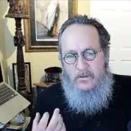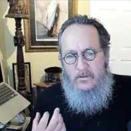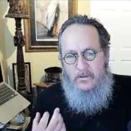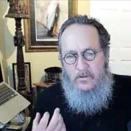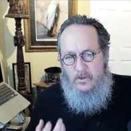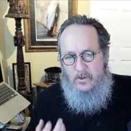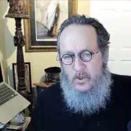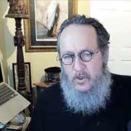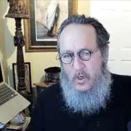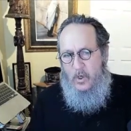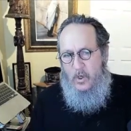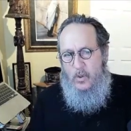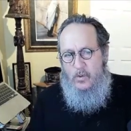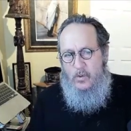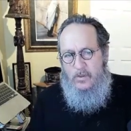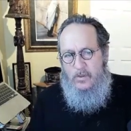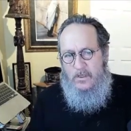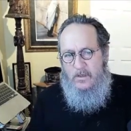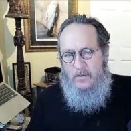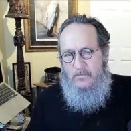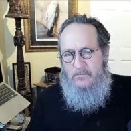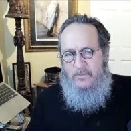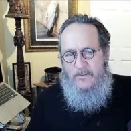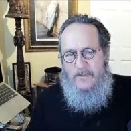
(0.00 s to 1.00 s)
showed
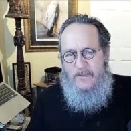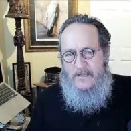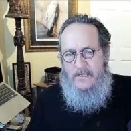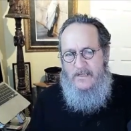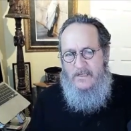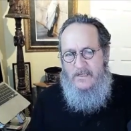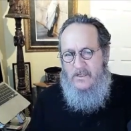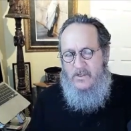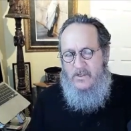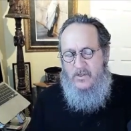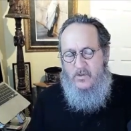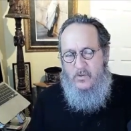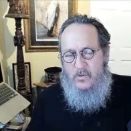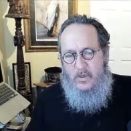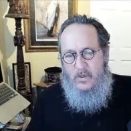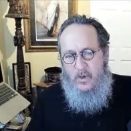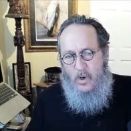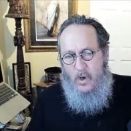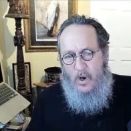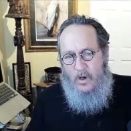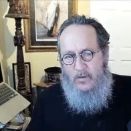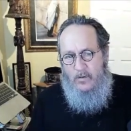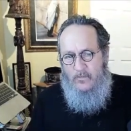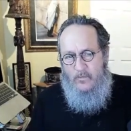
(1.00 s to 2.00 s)
complete
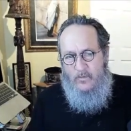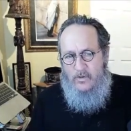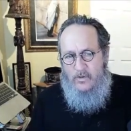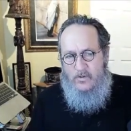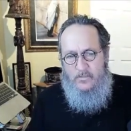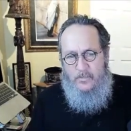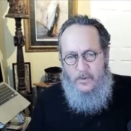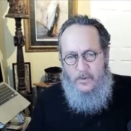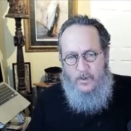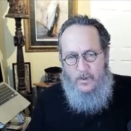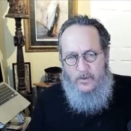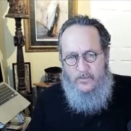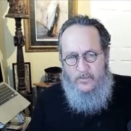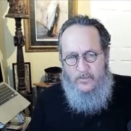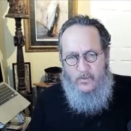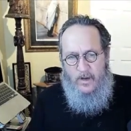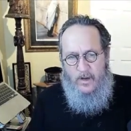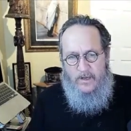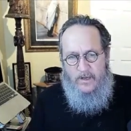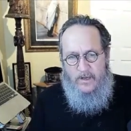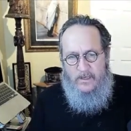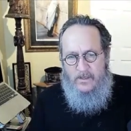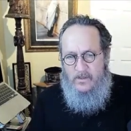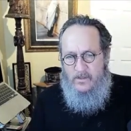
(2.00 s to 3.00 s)
disregard for his
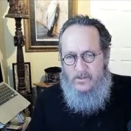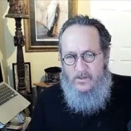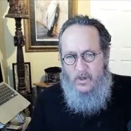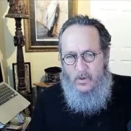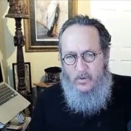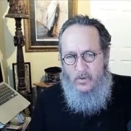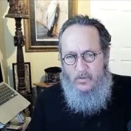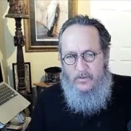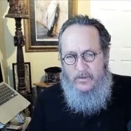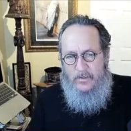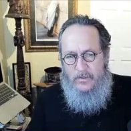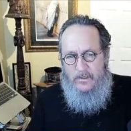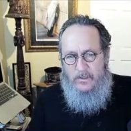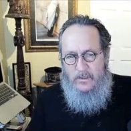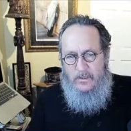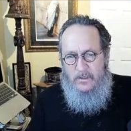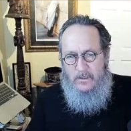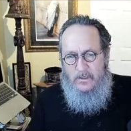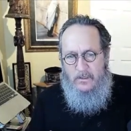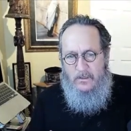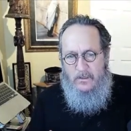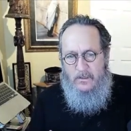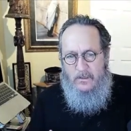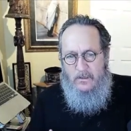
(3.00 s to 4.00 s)
birthright and sold it
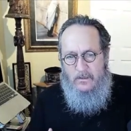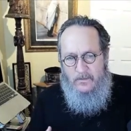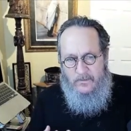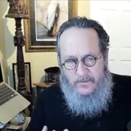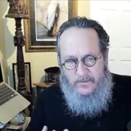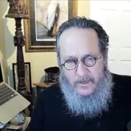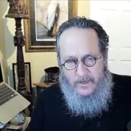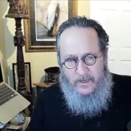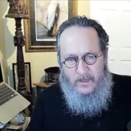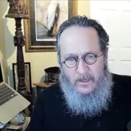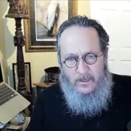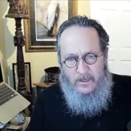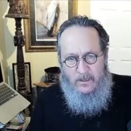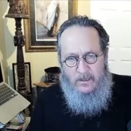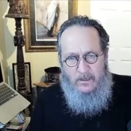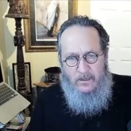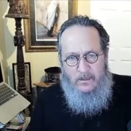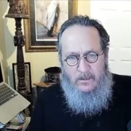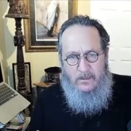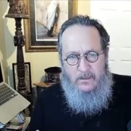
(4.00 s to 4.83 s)
there